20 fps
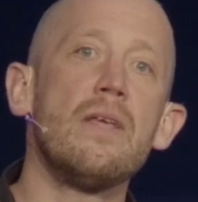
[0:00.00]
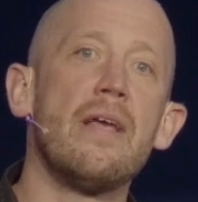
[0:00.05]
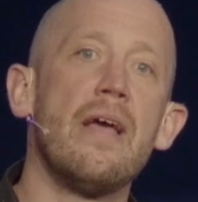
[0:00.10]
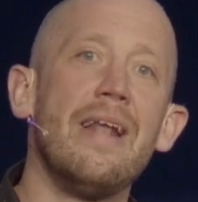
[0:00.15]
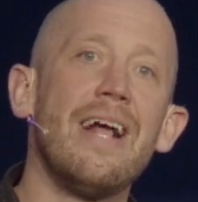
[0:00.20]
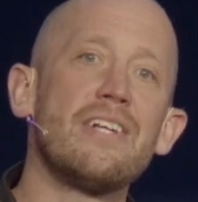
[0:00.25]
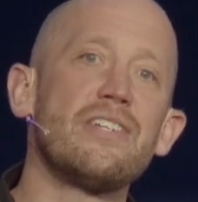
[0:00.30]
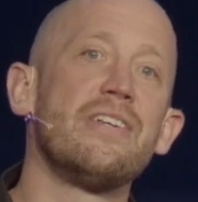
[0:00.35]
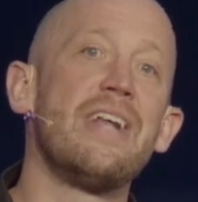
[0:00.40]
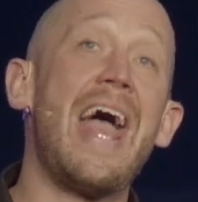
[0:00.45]
and
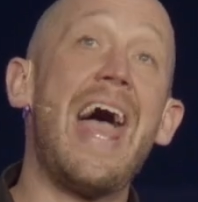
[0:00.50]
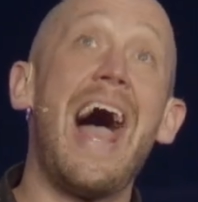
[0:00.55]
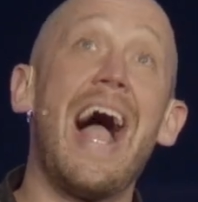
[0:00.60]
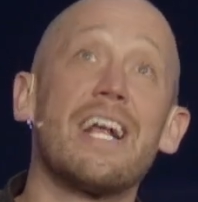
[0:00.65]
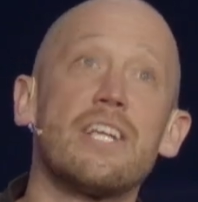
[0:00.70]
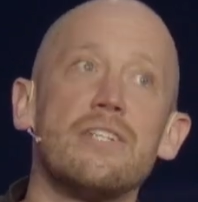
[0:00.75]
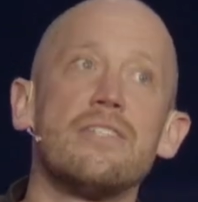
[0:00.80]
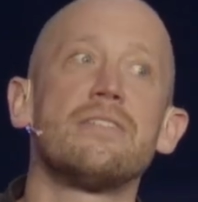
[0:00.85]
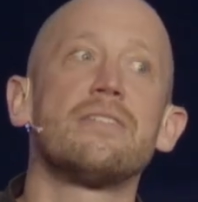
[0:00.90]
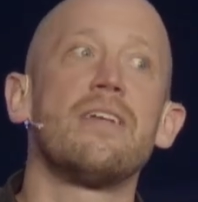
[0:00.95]
actually an
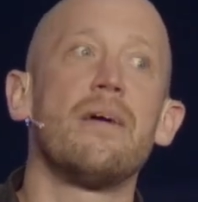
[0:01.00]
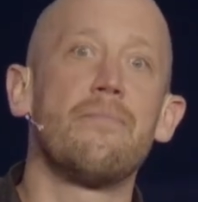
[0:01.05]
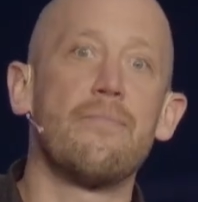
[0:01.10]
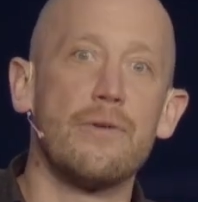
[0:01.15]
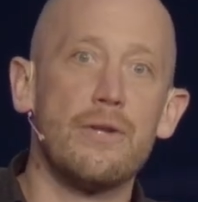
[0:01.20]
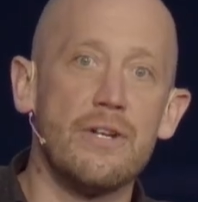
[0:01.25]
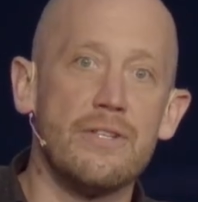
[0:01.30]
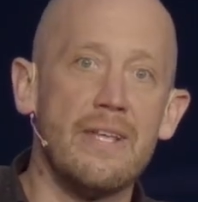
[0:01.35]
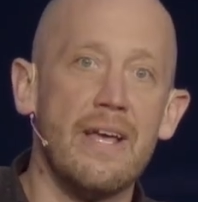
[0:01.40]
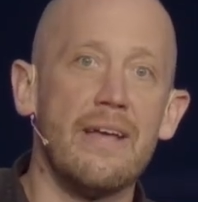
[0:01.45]
action step for
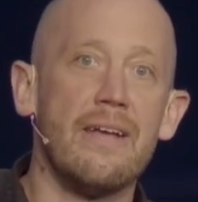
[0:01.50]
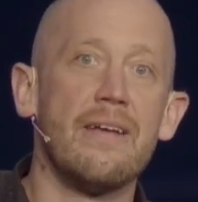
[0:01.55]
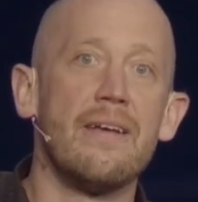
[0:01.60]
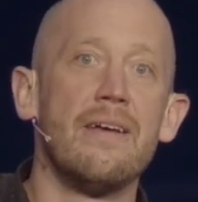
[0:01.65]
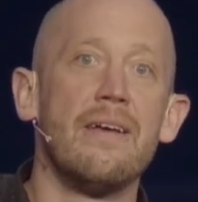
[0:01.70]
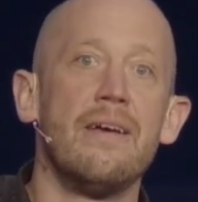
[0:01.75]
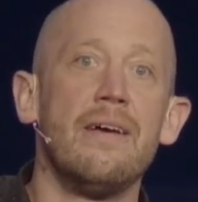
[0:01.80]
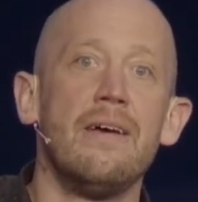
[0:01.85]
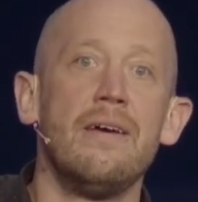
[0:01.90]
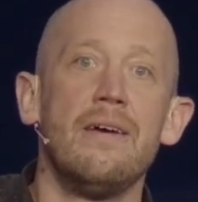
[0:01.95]
you to take
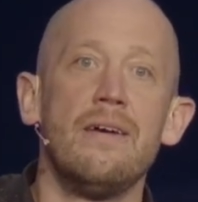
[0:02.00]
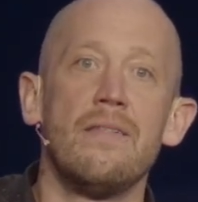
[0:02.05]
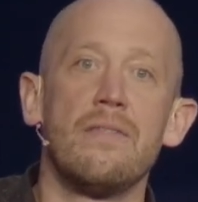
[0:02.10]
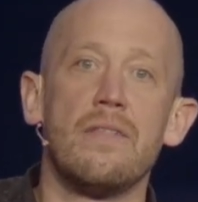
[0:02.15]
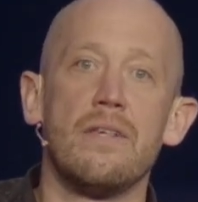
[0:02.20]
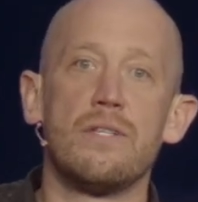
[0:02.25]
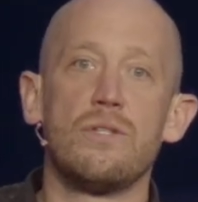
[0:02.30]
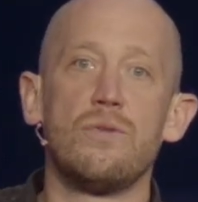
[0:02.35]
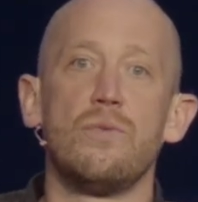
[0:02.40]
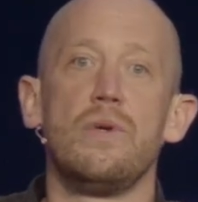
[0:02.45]

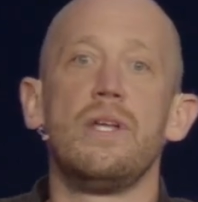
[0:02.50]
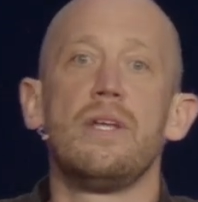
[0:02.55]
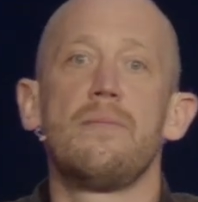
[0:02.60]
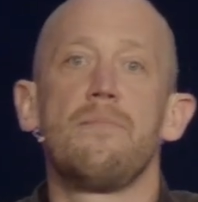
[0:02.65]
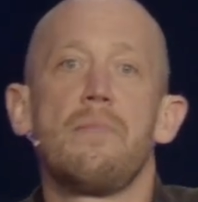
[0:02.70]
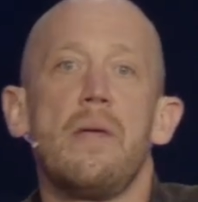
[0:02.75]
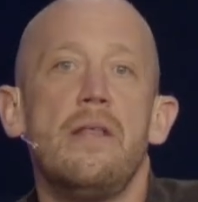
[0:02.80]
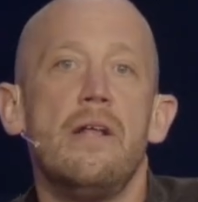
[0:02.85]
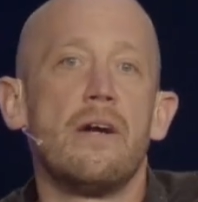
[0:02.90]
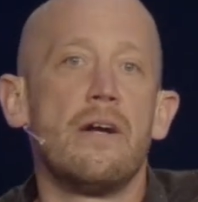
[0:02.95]
this week.
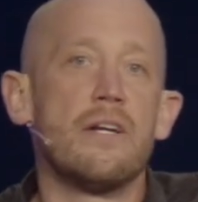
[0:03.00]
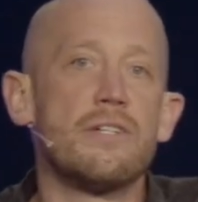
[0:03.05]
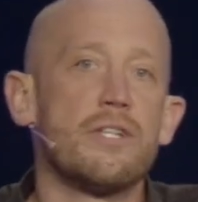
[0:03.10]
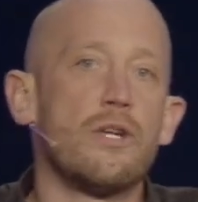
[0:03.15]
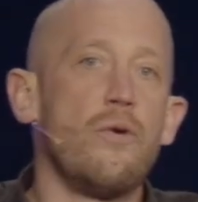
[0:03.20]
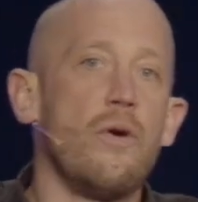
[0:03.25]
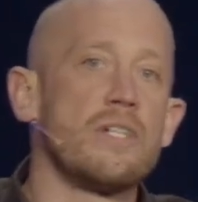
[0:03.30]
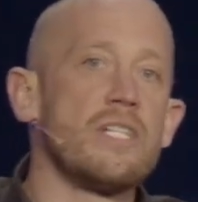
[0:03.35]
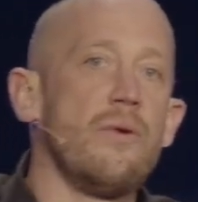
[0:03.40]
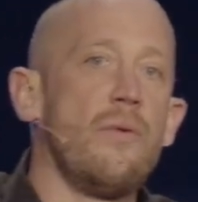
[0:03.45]
And here's the
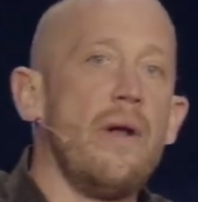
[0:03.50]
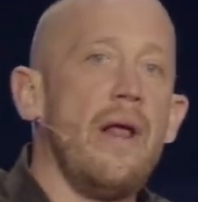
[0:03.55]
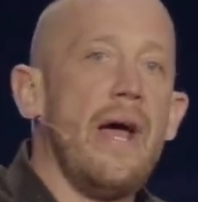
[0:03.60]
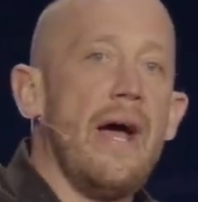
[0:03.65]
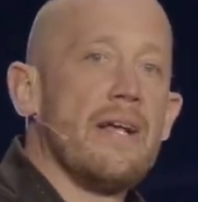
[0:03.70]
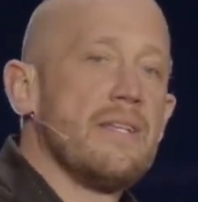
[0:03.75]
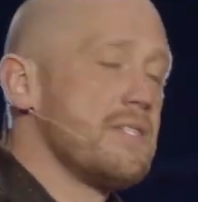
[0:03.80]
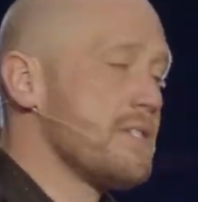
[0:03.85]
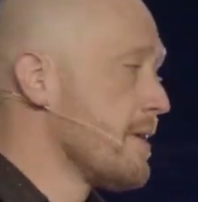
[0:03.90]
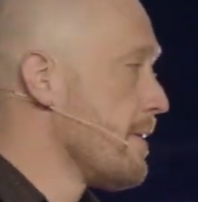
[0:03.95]
question I want to
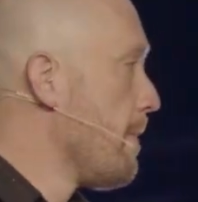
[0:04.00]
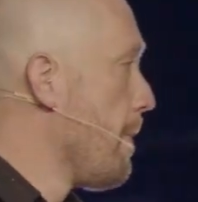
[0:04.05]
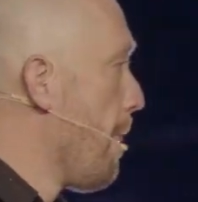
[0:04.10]
ask.